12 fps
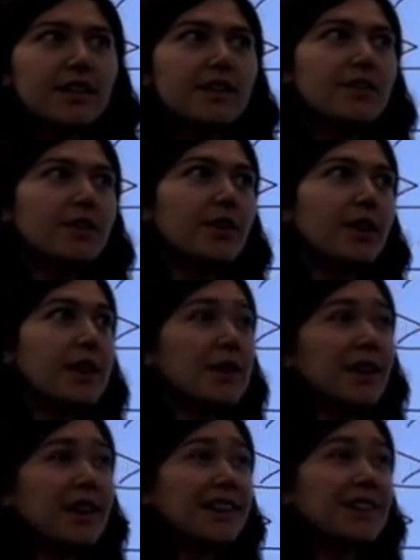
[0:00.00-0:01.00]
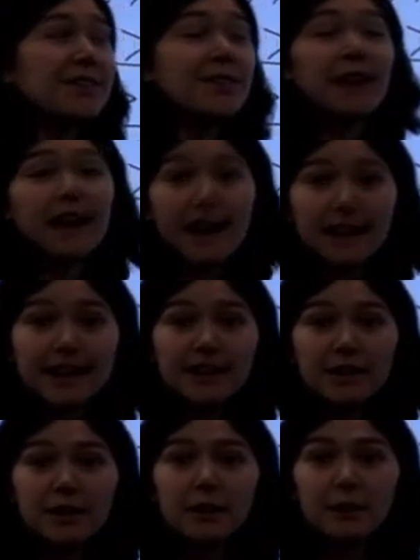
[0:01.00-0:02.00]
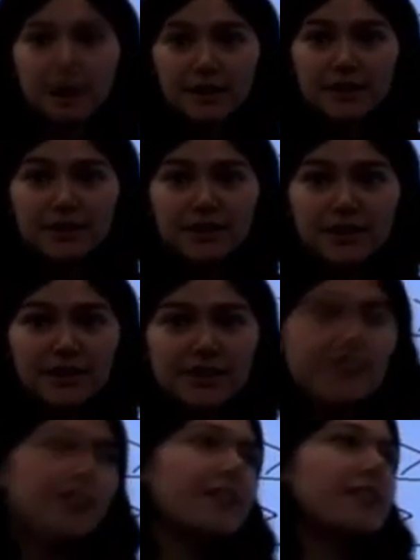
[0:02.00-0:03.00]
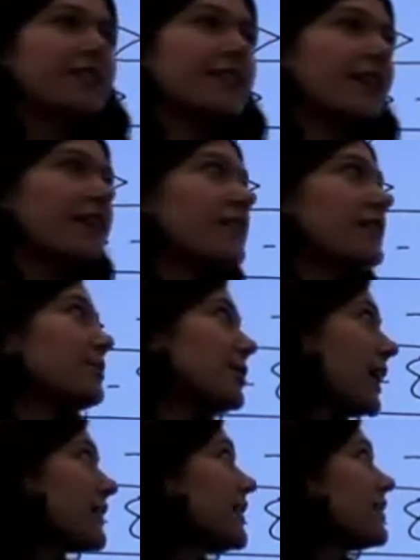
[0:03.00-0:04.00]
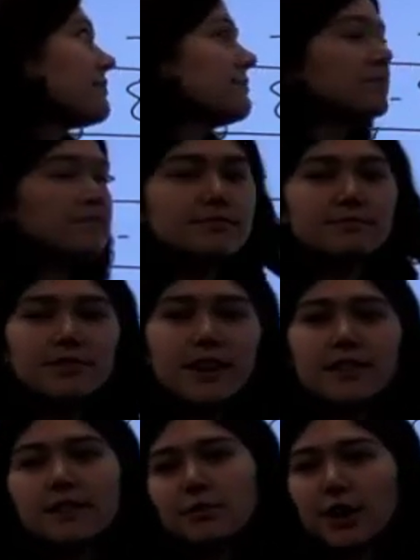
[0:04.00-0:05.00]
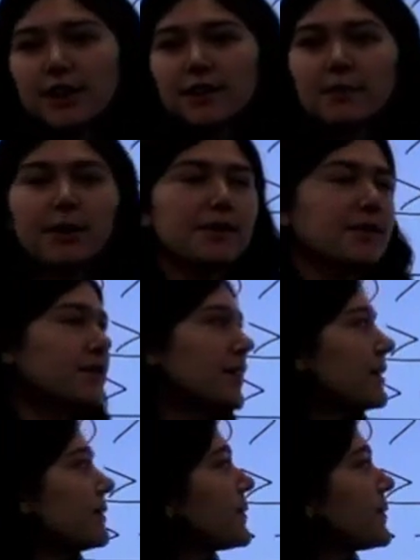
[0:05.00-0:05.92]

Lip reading: So how do I undo adding a positive 10? I subtract 10, right? Subtracting a positive 10.